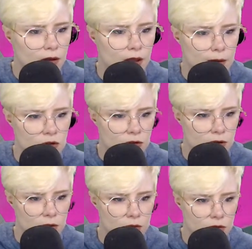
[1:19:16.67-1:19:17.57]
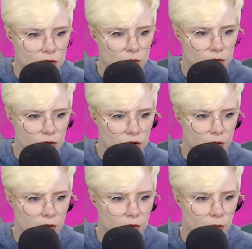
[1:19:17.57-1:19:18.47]
I'm just going to use the tool to show
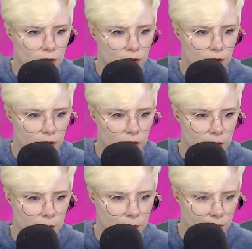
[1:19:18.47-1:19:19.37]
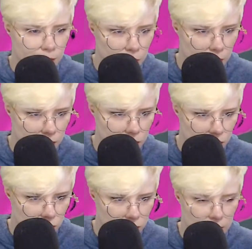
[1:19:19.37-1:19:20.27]
you. I want to pull it
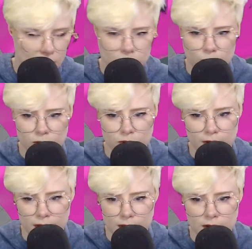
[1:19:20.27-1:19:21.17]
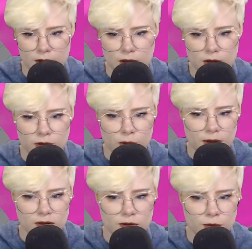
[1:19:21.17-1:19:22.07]
down towards her head so it
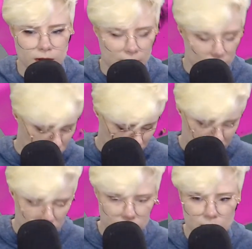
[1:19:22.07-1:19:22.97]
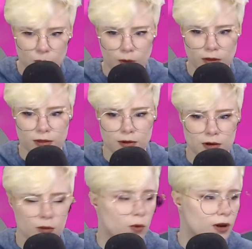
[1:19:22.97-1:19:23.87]
makes the fold angle less than
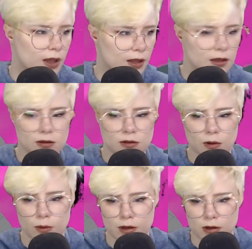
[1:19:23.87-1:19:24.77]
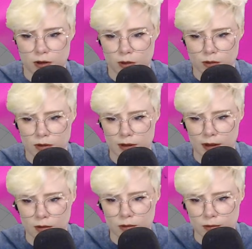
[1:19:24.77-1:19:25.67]
180, so it'll go
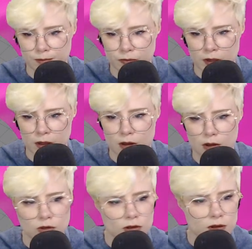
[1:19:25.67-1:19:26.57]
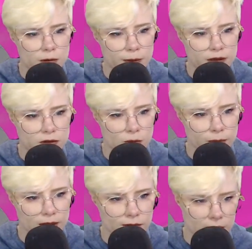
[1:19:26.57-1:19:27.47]
down just a little bit so we
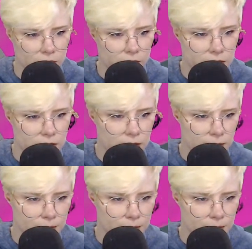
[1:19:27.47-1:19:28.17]
have that crease here.